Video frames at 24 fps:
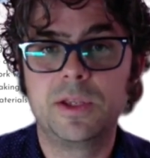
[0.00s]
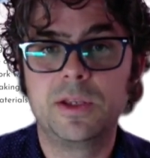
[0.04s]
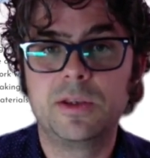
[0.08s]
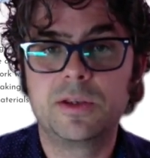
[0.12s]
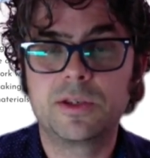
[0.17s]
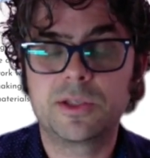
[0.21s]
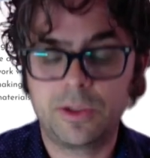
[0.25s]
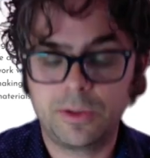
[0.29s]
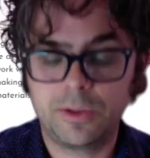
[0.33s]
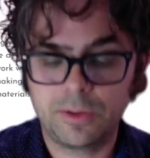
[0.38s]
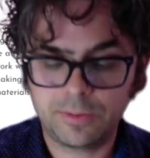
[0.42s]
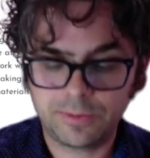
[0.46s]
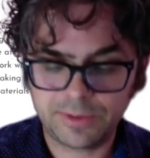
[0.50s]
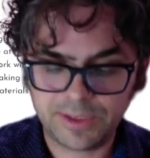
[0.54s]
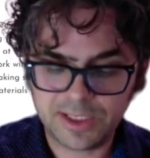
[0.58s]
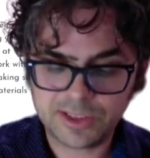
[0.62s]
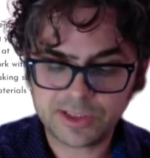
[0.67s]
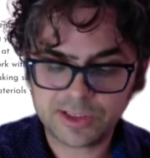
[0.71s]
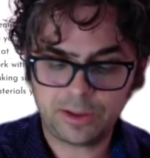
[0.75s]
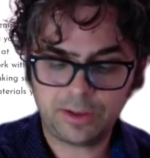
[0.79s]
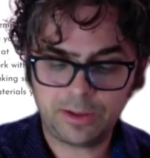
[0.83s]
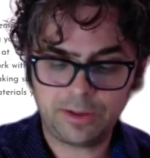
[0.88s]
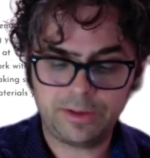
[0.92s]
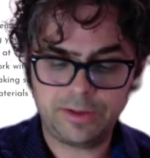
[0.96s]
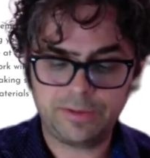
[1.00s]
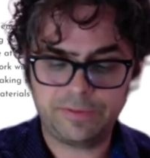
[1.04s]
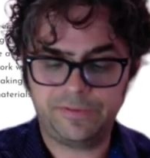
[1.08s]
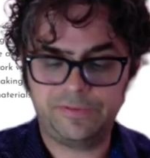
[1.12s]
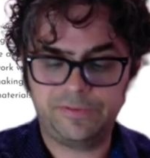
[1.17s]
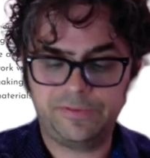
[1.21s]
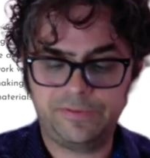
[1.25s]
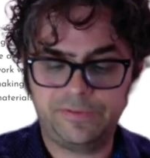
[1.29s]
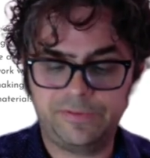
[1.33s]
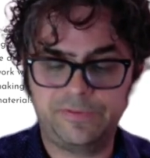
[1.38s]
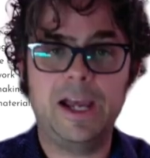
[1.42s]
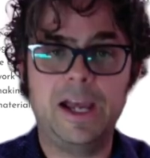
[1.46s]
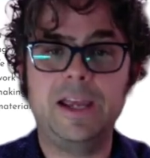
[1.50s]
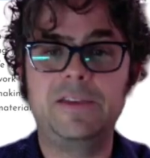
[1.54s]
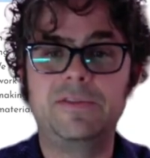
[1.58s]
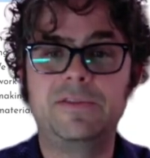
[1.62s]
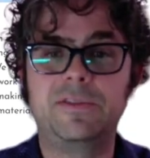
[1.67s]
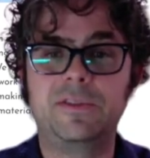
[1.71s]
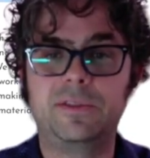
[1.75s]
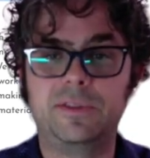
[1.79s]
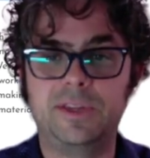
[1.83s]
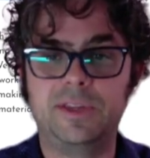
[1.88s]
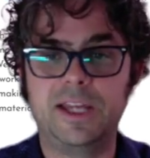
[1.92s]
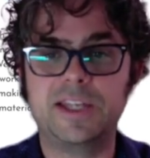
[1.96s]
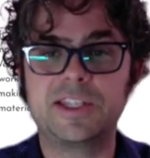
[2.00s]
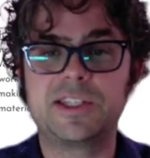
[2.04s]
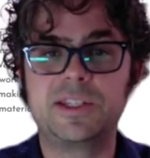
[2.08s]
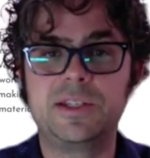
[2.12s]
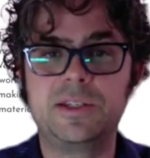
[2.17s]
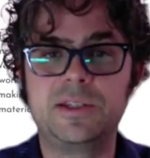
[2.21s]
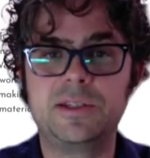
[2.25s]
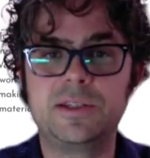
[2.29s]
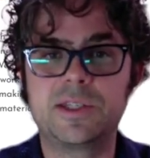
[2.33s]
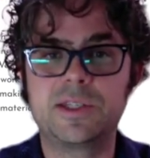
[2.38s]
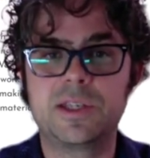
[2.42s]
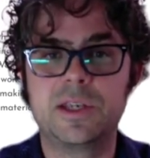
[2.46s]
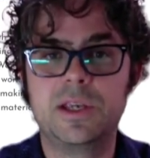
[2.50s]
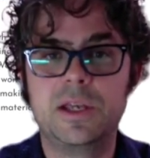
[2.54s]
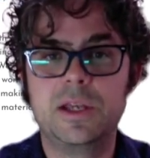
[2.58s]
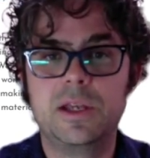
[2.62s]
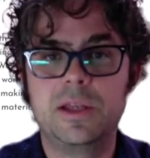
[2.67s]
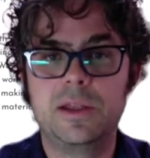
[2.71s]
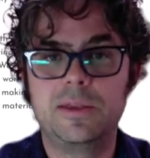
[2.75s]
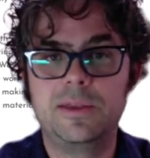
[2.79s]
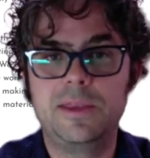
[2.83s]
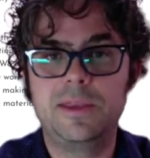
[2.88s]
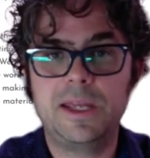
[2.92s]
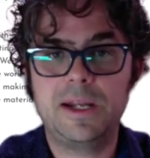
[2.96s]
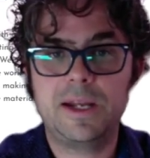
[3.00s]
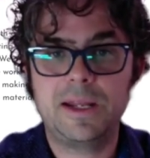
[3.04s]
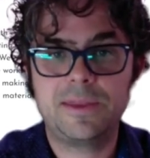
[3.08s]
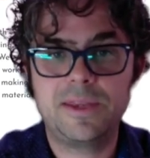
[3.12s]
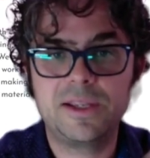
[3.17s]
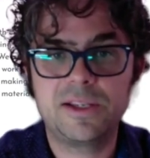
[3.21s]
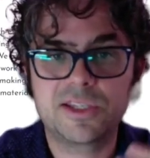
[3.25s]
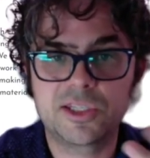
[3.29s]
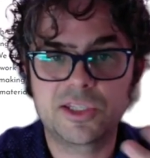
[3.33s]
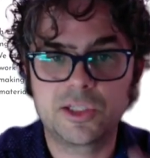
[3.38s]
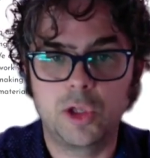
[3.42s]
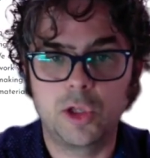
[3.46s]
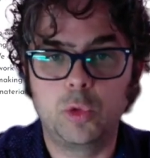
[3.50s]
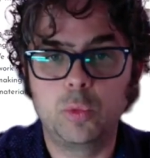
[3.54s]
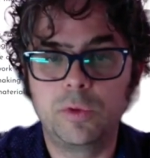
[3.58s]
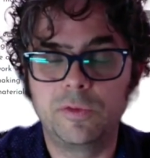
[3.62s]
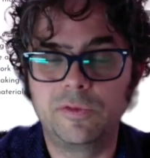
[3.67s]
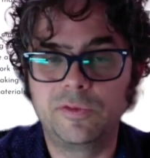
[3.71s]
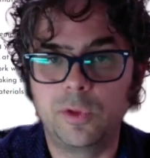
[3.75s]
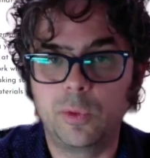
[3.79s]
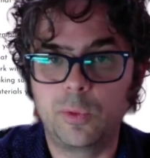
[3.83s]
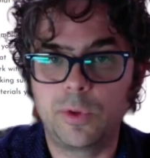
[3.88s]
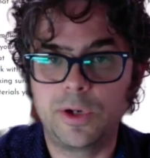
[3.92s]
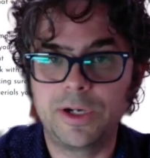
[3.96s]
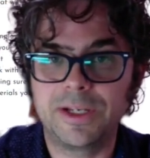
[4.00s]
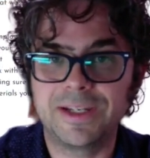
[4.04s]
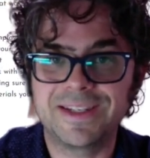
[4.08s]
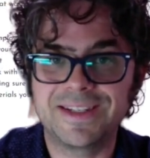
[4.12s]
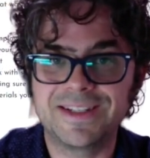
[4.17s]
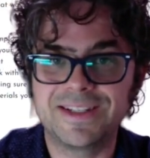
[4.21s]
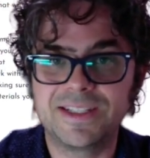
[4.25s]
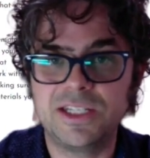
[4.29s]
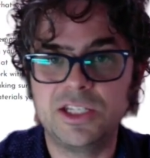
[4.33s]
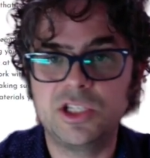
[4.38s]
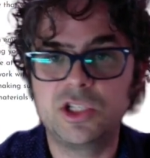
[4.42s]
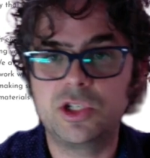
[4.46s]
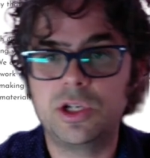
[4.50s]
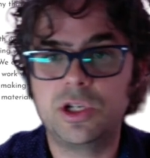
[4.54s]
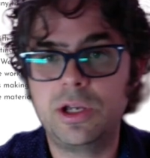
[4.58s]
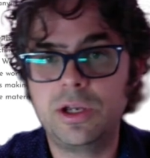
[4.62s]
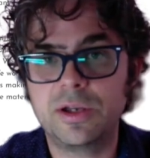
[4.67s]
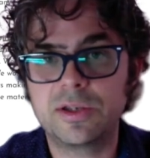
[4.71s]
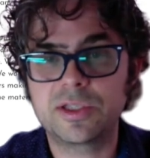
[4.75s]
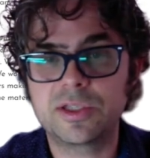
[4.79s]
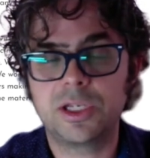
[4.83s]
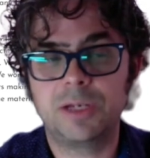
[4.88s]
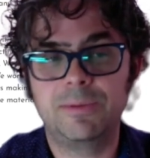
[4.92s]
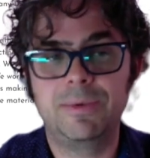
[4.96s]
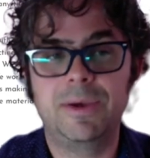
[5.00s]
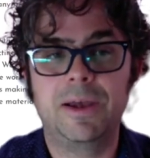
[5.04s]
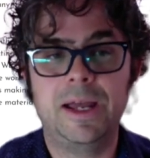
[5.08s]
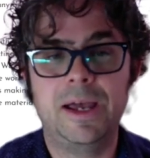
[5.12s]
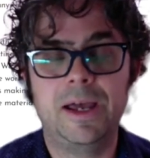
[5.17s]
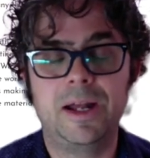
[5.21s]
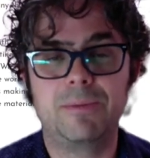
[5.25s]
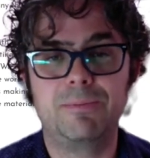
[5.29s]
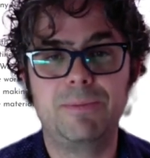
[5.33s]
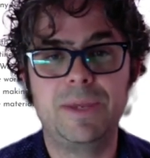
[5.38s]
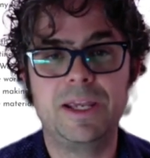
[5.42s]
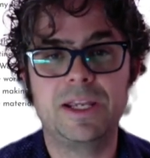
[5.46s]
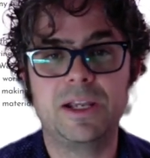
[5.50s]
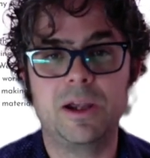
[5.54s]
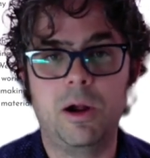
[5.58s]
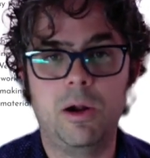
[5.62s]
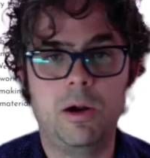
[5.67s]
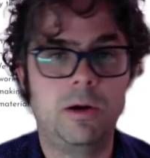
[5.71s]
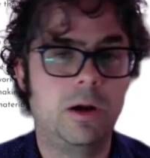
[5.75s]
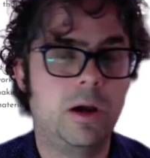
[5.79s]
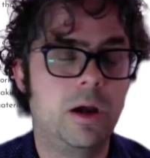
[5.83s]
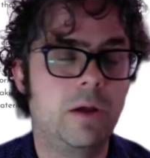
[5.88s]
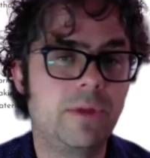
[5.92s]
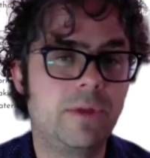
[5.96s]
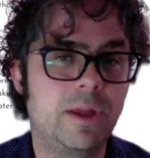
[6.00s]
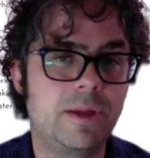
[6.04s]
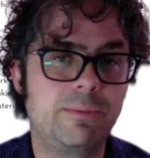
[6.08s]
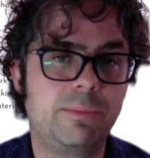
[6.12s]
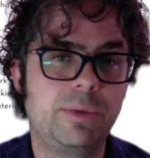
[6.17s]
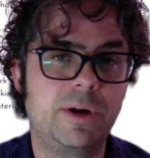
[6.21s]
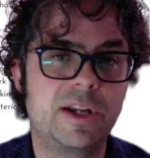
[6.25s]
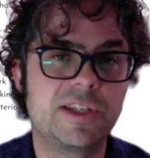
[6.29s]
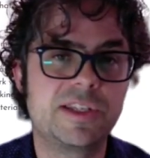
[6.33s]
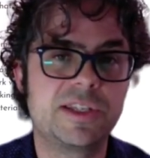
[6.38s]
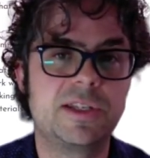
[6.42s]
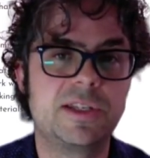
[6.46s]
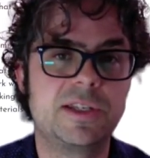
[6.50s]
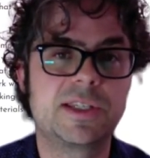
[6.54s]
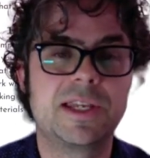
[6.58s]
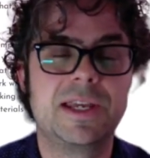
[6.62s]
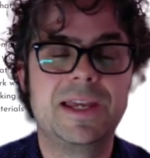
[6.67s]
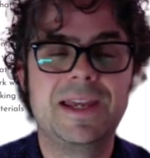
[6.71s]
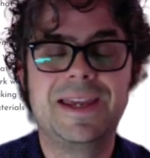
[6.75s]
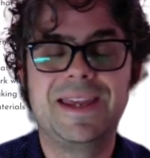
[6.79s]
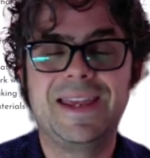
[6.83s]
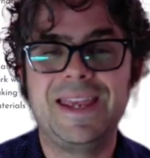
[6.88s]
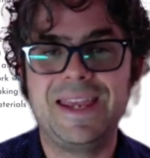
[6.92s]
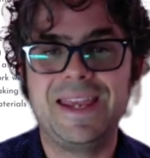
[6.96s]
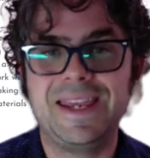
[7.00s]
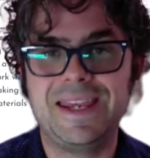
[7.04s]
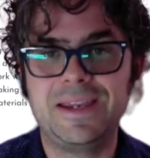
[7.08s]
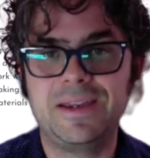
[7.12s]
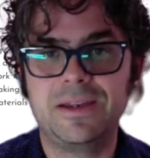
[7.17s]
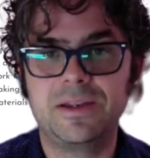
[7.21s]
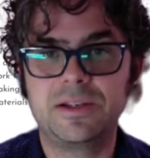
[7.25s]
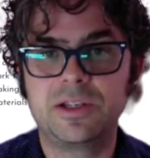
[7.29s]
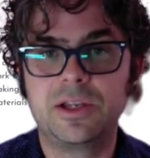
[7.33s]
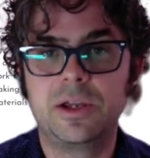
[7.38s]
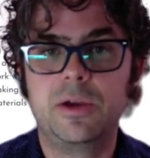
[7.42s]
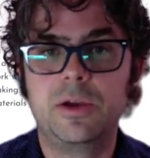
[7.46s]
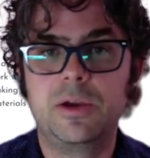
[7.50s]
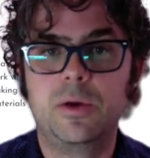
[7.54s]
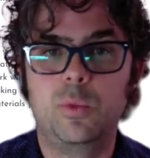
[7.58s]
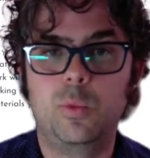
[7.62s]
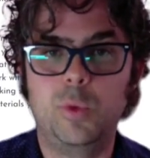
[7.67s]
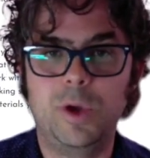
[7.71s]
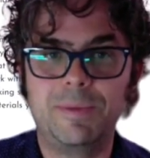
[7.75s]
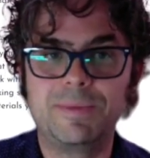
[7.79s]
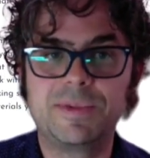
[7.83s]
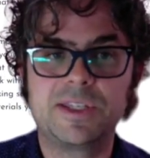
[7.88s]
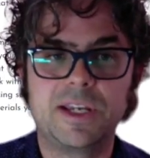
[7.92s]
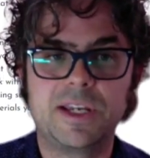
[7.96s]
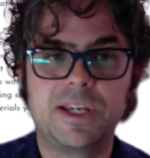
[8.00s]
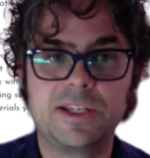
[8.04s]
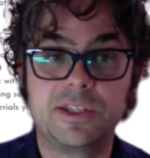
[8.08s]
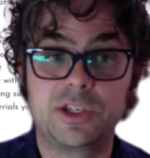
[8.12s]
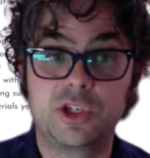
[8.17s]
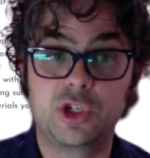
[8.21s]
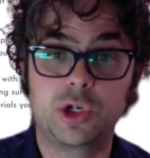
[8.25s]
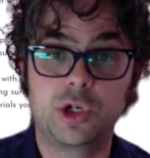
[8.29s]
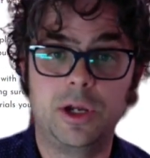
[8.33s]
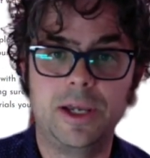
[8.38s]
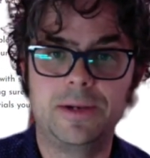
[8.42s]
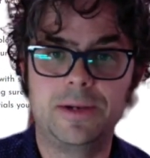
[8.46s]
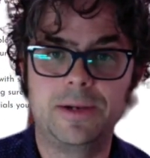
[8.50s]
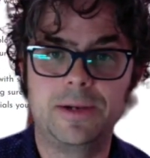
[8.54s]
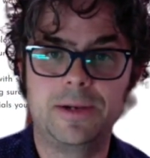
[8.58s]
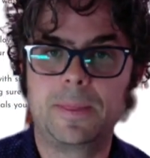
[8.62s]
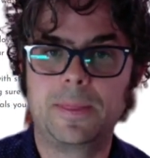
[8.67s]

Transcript: So these are the 5 lessons that I think Stonewood Flooring can teach us about how to make our online presence and websites shine,